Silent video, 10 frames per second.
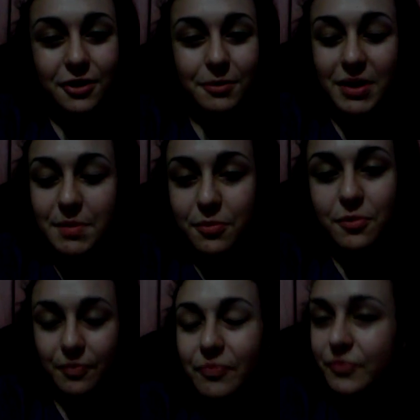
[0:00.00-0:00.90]

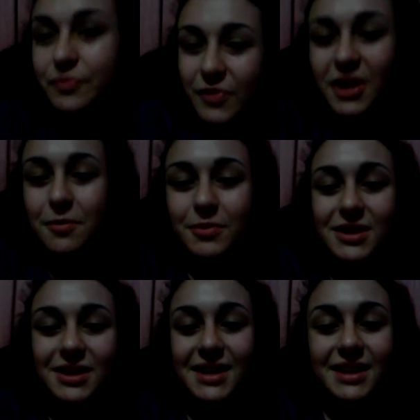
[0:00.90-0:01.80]
It was
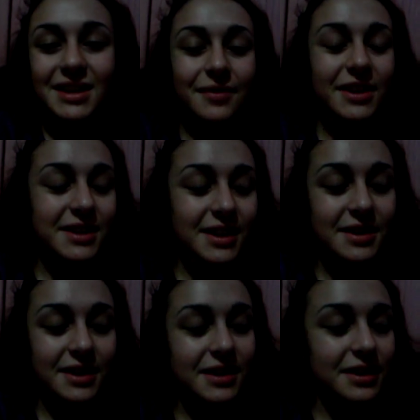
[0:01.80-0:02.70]
addictive. It's an
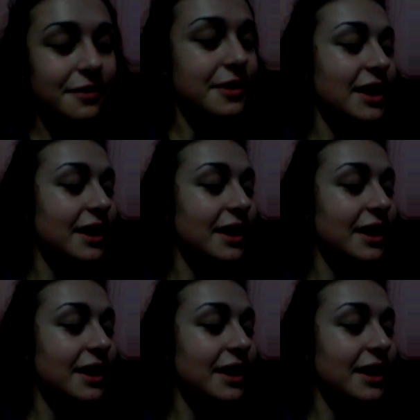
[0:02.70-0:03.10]
addictive thing.